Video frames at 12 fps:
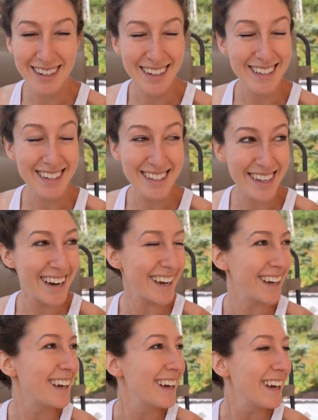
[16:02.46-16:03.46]
It's
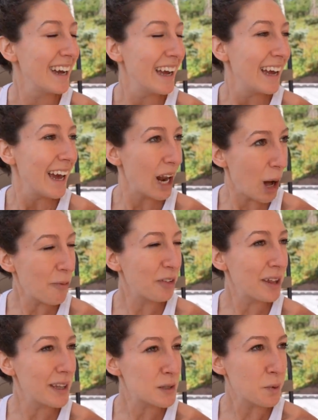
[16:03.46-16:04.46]
exciting. And
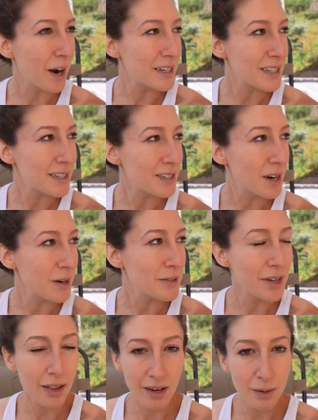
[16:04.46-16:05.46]
hopefully this process goes
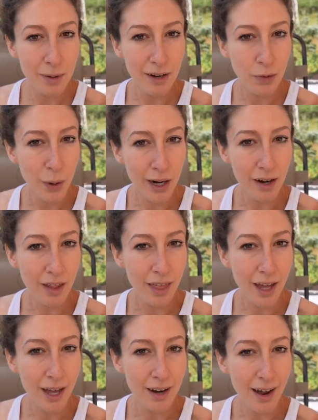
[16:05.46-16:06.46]
a little bit quicker
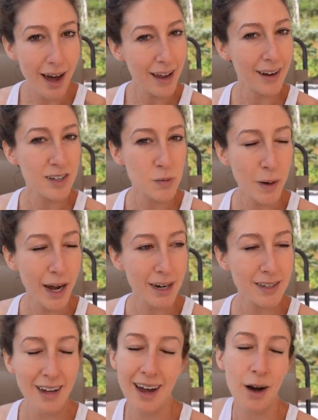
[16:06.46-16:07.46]
than I
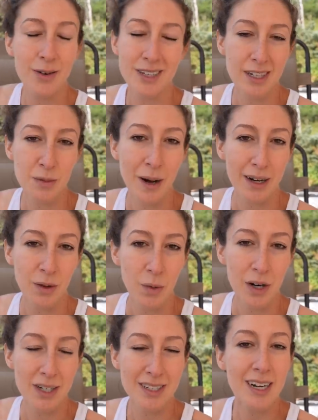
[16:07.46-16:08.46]
expect. I always expect the
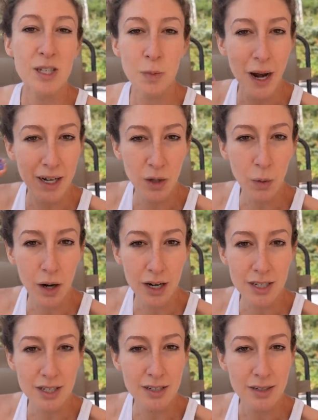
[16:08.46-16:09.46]
worst. Expect the
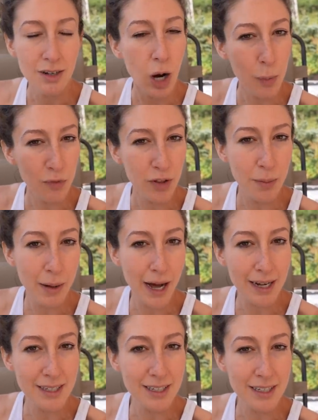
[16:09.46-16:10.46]
worst, hope for the
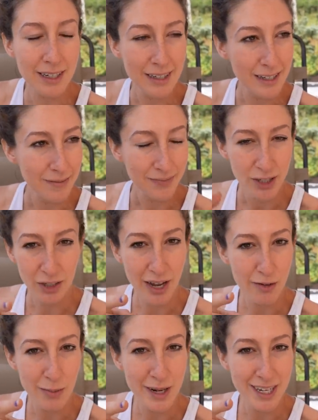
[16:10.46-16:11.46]
best. You'll
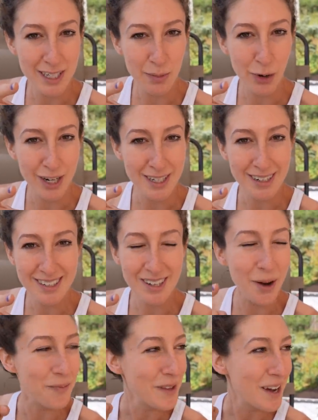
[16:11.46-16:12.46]
never be disappointed.
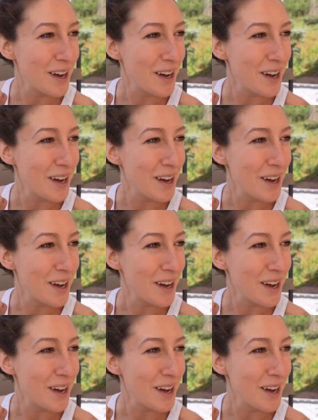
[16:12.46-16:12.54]
So